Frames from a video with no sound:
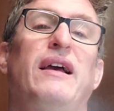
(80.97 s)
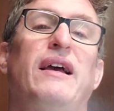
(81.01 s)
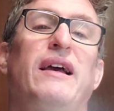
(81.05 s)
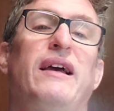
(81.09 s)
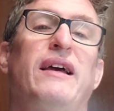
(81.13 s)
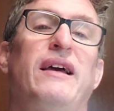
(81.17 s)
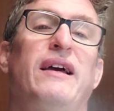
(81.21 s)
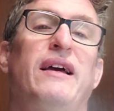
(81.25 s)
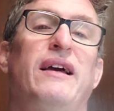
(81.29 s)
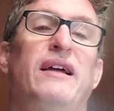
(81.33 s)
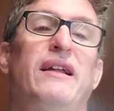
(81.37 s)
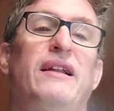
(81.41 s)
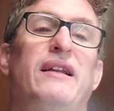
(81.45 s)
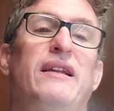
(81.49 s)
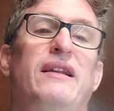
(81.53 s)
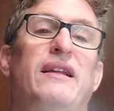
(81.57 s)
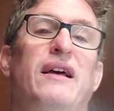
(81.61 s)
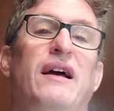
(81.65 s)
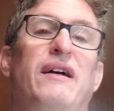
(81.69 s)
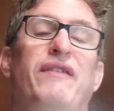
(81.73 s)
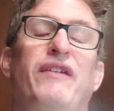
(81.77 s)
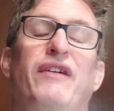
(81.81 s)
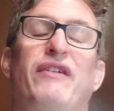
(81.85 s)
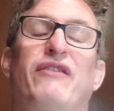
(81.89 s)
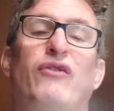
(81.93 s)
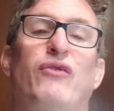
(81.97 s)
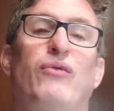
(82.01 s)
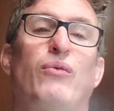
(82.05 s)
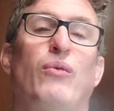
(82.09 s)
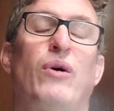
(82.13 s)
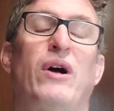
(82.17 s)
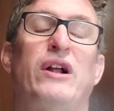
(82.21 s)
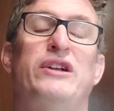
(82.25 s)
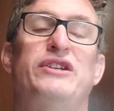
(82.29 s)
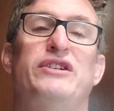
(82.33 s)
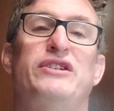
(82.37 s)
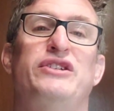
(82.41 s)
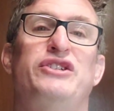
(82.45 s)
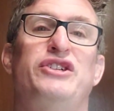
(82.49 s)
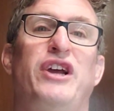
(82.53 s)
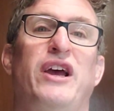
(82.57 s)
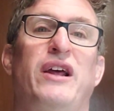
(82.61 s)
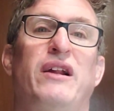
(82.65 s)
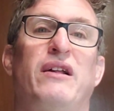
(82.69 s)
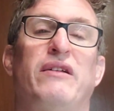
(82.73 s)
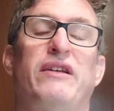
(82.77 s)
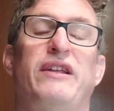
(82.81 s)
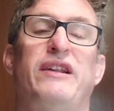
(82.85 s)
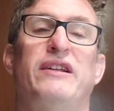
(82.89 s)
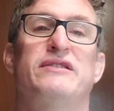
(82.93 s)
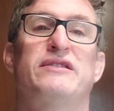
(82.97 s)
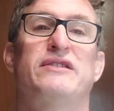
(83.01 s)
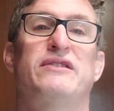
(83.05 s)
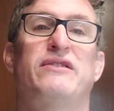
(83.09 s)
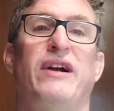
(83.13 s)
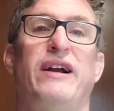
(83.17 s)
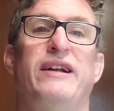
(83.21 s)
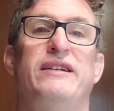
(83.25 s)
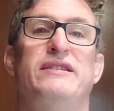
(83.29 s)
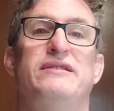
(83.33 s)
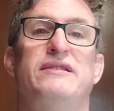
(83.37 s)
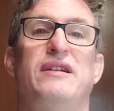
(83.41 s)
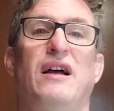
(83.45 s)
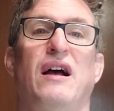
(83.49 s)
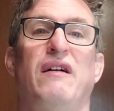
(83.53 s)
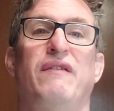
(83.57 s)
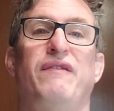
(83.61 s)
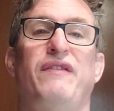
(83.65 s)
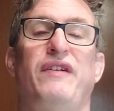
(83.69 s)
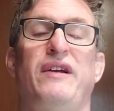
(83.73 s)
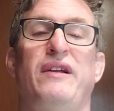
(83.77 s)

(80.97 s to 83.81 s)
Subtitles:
And if you ever watch his channel, he does great stuff.